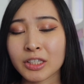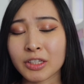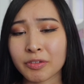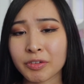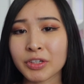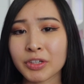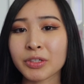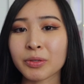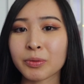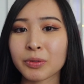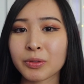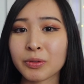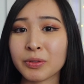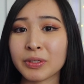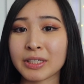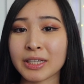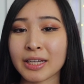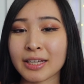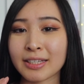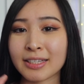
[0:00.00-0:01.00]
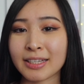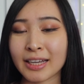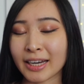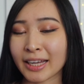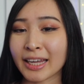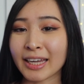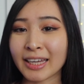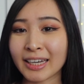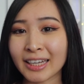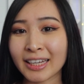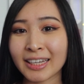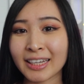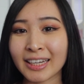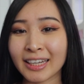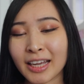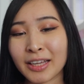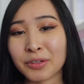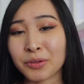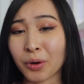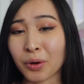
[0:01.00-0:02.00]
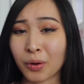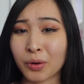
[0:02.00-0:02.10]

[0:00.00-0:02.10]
So if you're someone who is dedicated and you